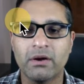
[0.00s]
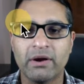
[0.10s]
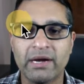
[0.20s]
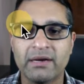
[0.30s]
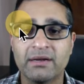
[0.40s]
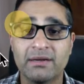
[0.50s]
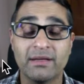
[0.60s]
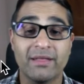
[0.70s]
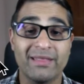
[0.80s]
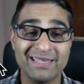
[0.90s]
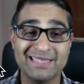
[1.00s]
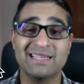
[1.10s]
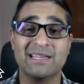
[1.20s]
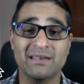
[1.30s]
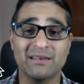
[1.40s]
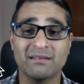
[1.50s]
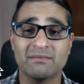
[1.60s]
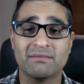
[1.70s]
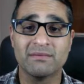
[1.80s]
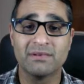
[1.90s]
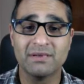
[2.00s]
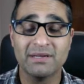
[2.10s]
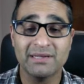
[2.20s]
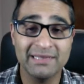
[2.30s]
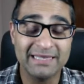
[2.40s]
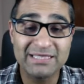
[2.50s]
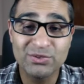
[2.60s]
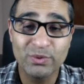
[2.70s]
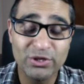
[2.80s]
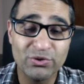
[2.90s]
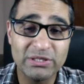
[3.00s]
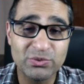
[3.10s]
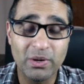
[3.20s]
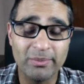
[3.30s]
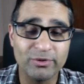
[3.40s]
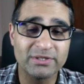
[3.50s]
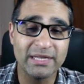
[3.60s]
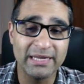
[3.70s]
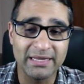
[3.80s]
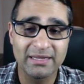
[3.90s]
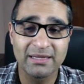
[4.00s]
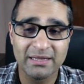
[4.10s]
right, this is it. This is what Uniswap looks like.